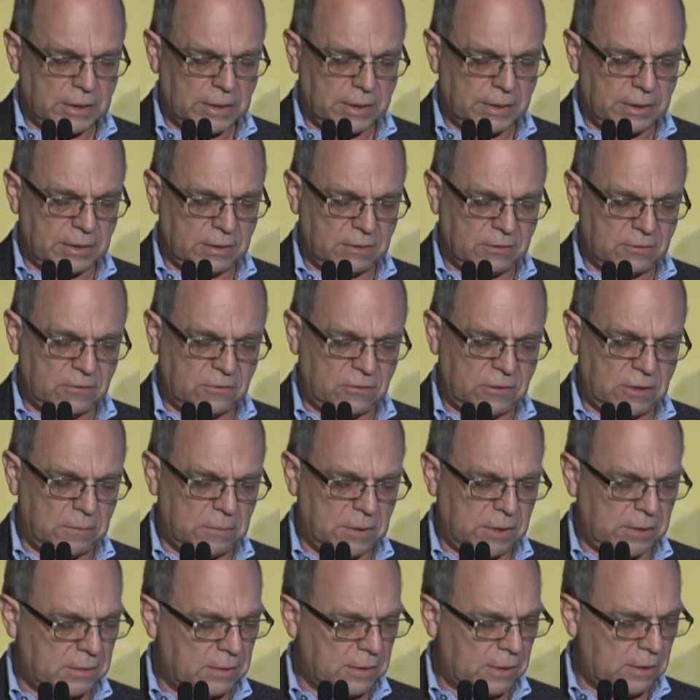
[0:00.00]
I think the
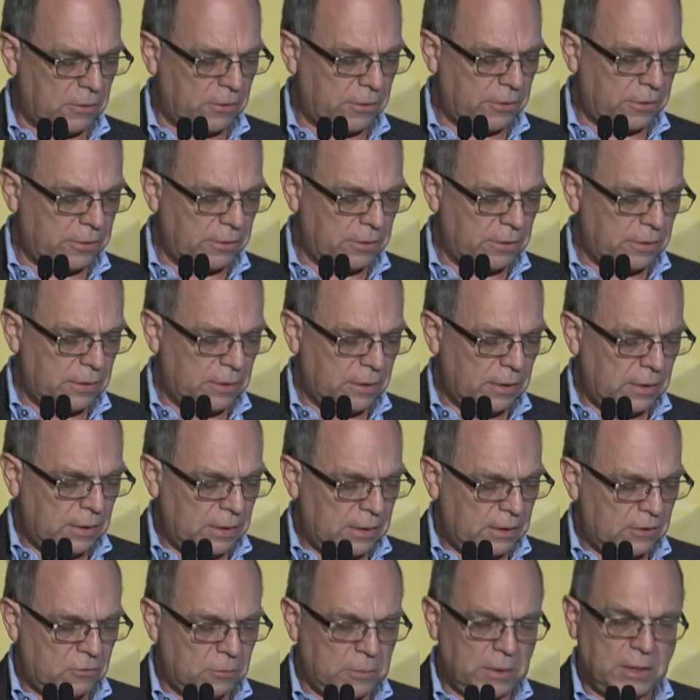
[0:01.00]
CMA Tower
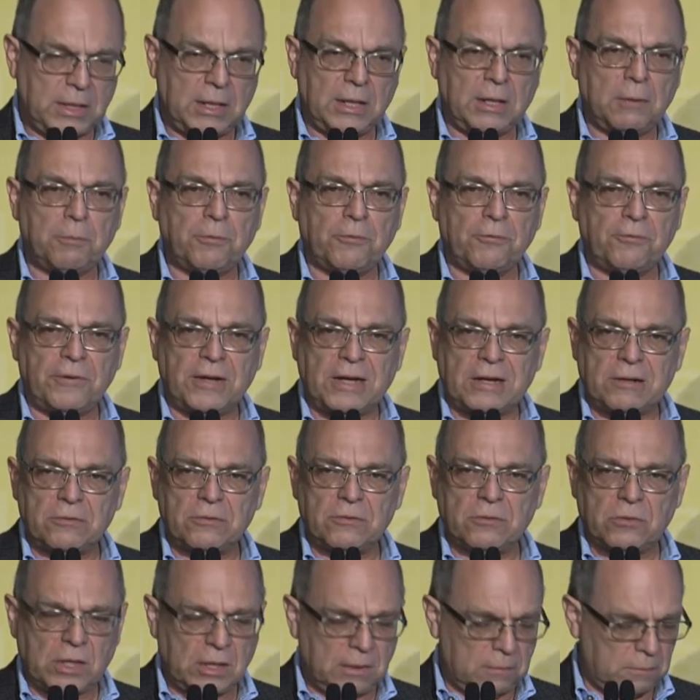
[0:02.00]
is making a
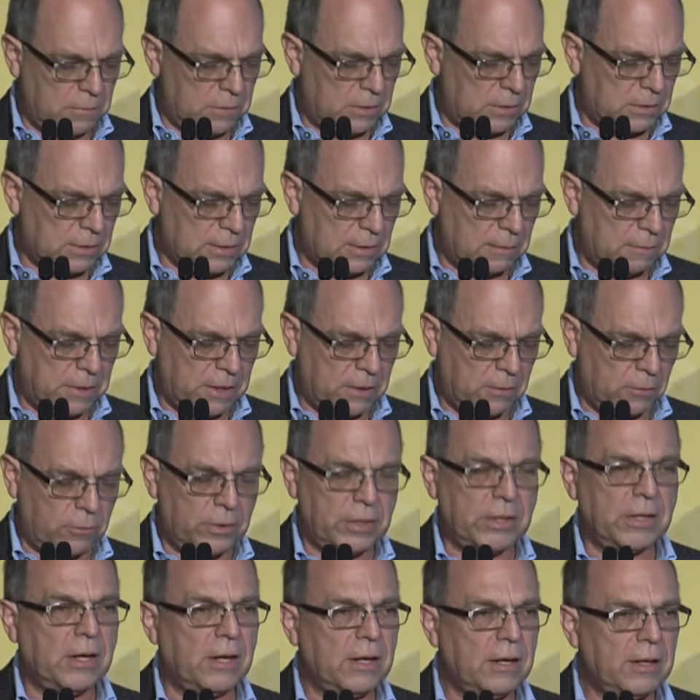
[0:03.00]
profound statement about
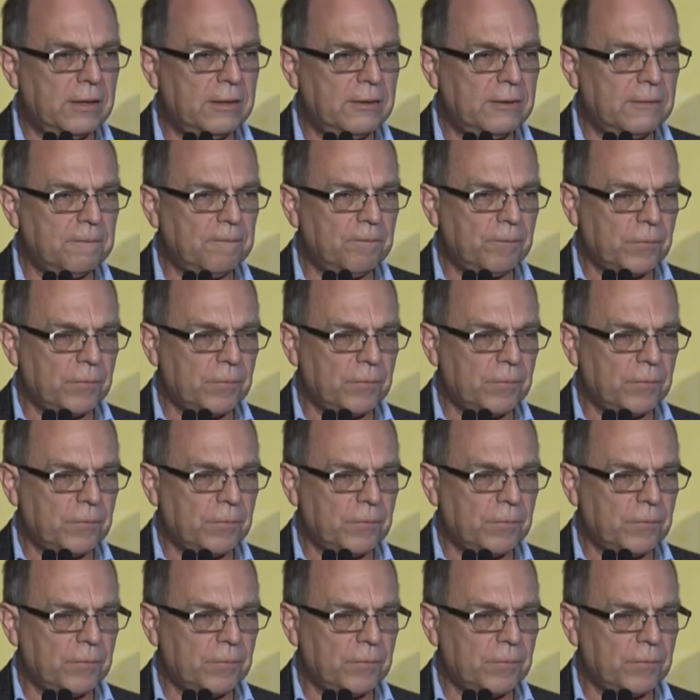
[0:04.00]
Riyadh,